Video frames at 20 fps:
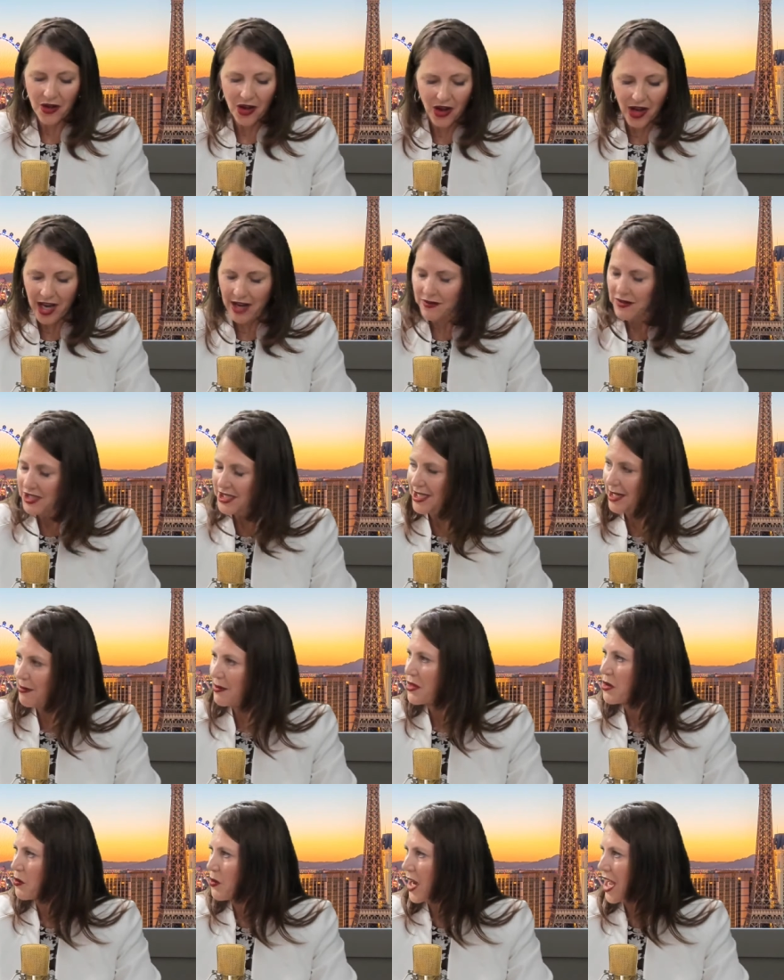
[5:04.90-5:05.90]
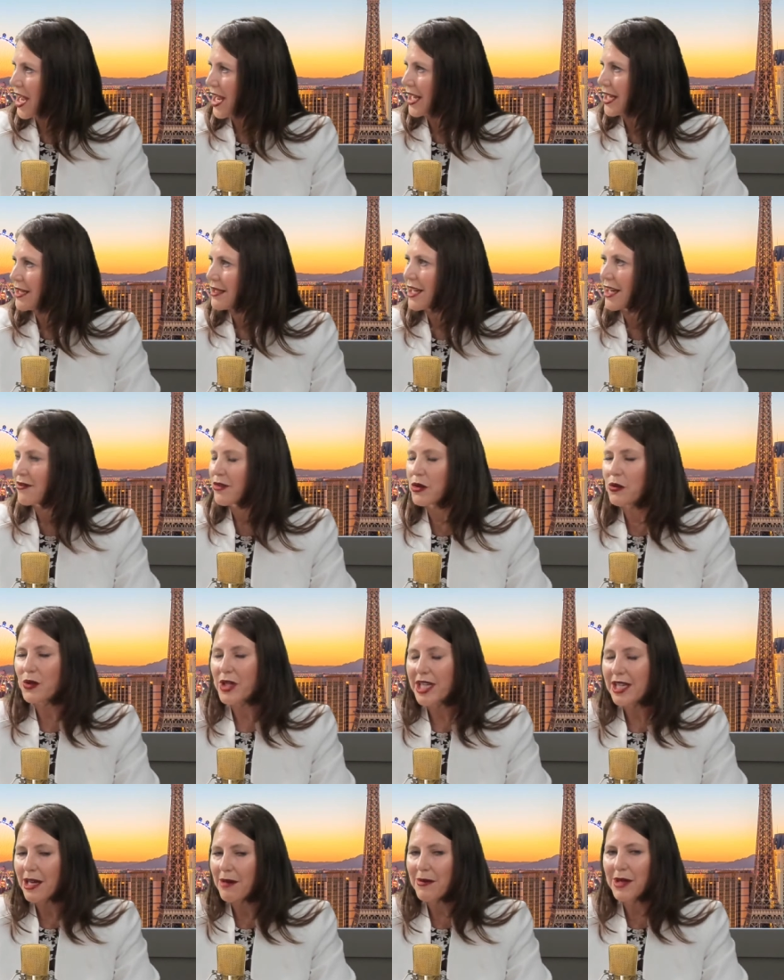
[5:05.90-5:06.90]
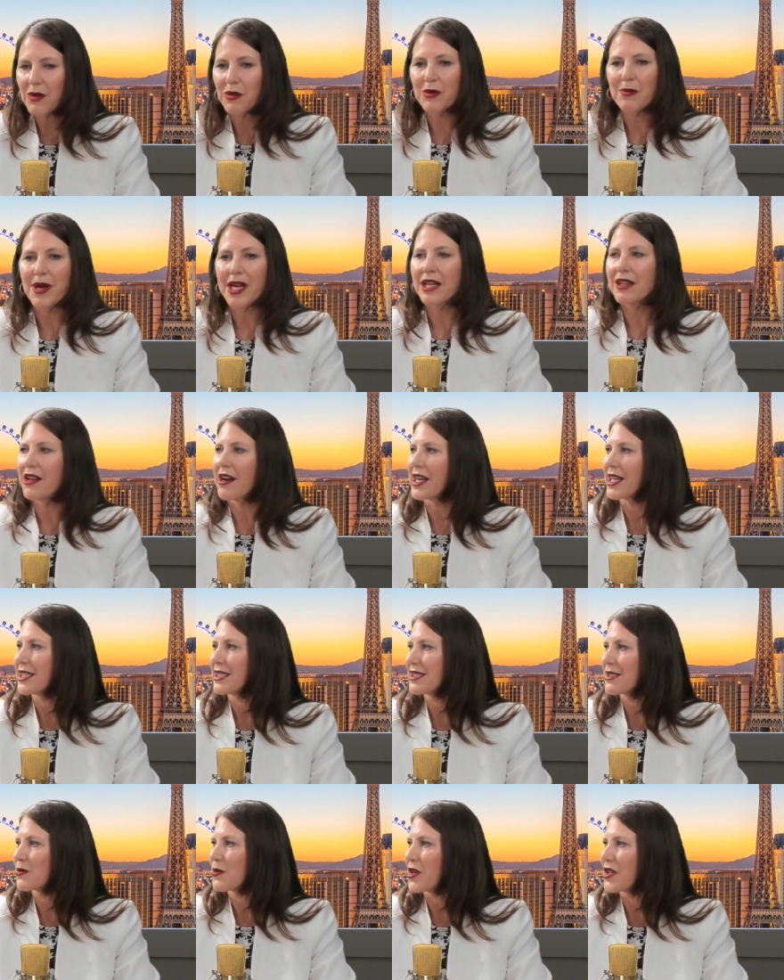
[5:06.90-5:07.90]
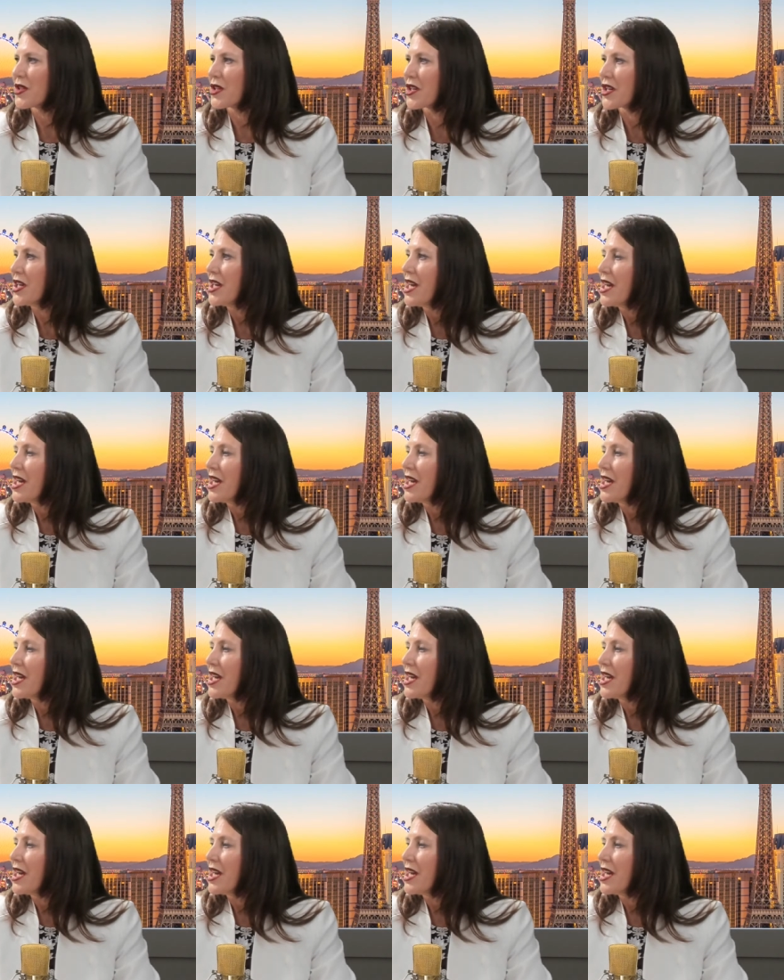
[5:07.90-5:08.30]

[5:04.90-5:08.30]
every step of the way, every week I meet with my clients, whether